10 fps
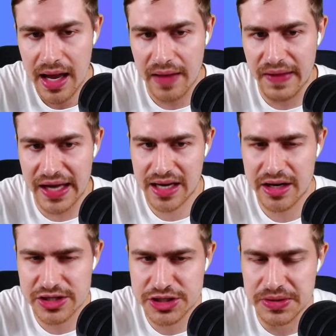and that
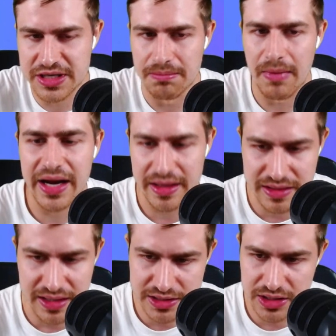kind of suits Ahmad, I
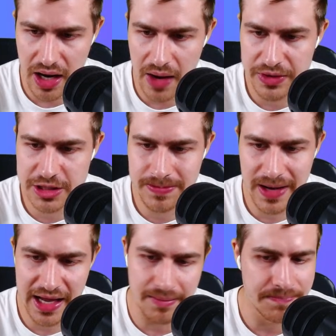think. So I would just
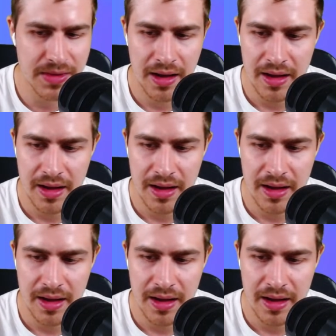play him.